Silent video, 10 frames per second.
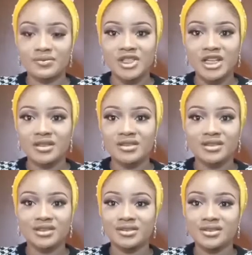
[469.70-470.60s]
Like,
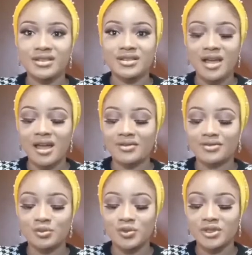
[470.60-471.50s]
it's like
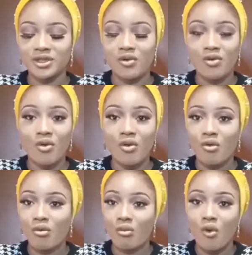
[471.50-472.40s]
nobody come
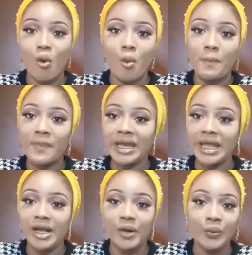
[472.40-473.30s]

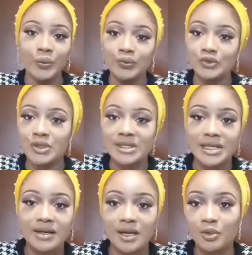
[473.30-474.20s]
play. Just
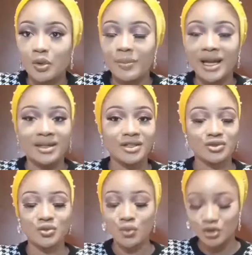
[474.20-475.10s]
tell them your mind and do
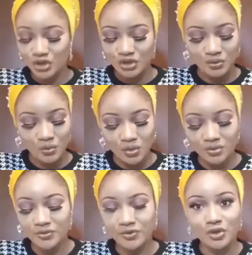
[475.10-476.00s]
what you want
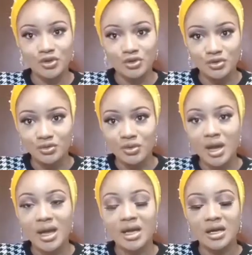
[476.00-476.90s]
for you,
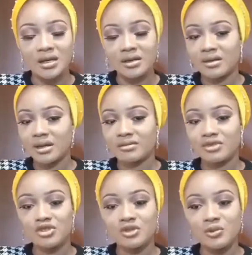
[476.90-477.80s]
and
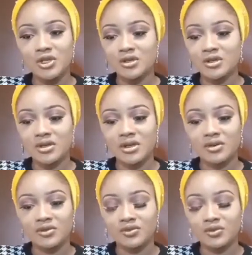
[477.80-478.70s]
just be
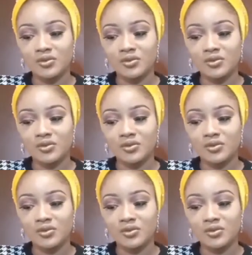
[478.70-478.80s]
yourself.